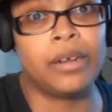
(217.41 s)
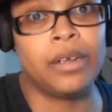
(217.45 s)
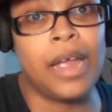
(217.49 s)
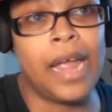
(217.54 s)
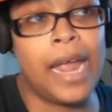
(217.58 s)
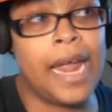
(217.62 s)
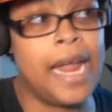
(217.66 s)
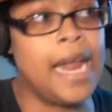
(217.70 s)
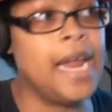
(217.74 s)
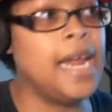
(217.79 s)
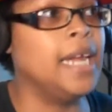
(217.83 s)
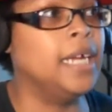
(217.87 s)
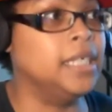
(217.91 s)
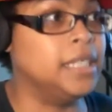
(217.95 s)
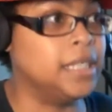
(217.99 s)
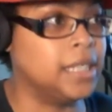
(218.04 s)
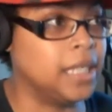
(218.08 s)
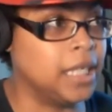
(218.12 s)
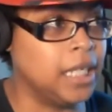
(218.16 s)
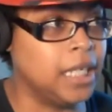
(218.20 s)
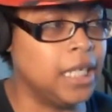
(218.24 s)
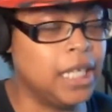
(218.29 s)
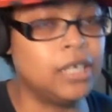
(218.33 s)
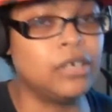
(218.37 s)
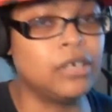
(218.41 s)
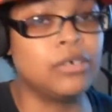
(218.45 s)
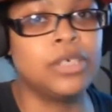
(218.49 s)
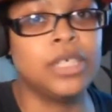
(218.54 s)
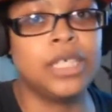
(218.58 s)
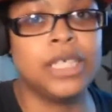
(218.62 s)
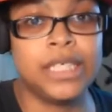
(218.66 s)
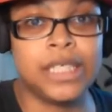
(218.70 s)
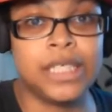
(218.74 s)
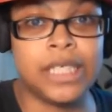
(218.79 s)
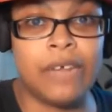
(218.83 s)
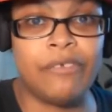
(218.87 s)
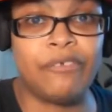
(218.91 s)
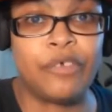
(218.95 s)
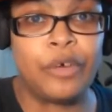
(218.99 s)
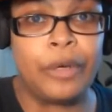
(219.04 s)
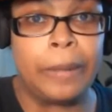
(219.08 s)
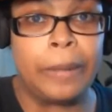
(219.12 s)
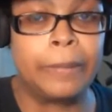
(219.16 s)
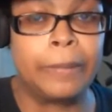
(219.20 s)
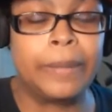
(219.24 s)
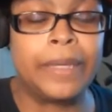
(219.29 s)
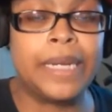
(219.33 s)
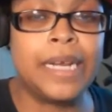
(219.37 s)
He is literally
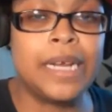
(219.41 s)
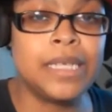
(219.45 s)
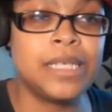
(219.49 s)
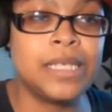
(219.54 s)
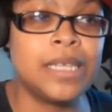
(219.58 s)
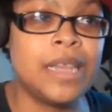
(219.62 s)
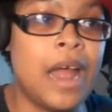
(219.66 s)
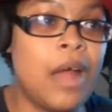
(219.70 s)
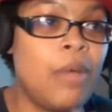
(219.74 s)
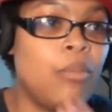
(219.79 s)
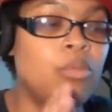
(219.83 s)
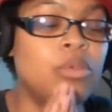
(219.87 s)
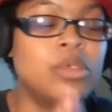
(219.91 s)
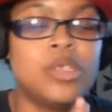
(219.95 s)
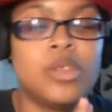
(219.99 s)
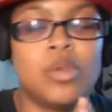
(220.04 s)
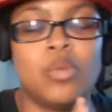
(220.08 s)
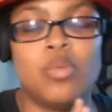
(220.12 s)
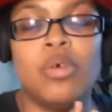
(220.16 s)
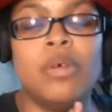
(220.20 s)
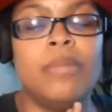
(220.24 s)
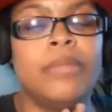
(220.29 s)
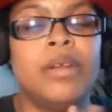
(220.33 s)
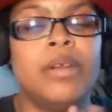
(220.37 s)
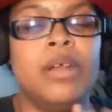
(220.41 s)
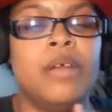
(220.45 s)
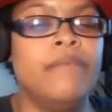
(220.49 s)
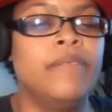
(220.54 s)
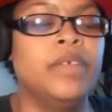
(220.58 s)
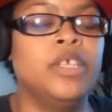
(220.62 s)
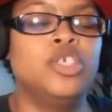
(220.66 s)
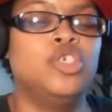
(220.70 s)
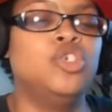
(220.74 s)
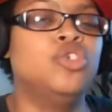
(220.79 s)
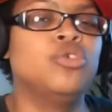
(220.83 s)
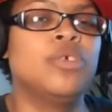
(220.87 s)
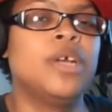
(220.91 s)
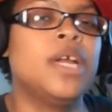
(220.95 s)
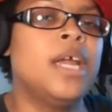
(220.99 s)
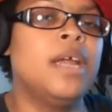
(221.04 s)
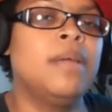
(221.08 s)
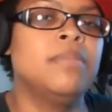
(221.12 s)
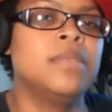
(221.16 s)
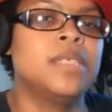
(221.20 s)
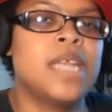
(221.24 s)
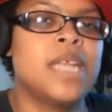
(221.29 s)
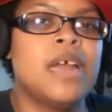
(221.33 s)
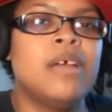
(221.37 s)
suffering because that was the woman of his
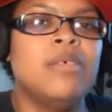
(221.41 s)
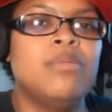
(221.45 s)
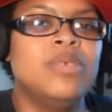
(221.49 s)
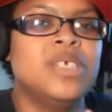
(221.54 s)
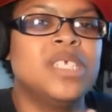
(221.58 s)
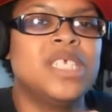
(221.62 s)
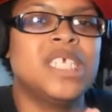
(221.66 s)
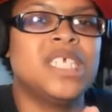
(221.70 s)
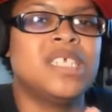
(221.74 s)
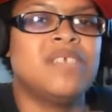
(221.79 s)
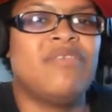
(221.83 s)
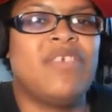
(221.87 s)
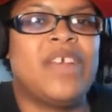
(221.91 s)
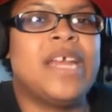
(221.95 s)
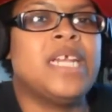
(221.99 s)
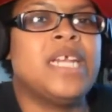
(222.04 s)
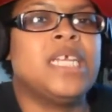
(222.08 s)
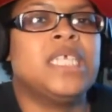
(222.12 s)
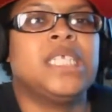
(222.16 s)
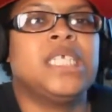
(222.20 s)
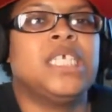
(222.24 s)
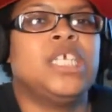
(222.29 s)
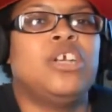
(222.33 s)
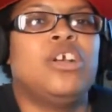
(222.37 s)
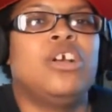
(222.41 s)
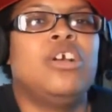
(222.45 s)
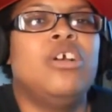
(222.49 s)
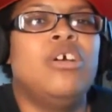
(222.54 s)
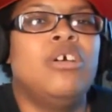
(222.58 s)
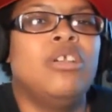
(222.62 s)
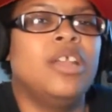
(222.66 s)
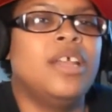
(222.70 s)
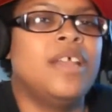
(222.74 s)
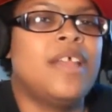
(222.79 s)
dreams. That was his fantasy girl.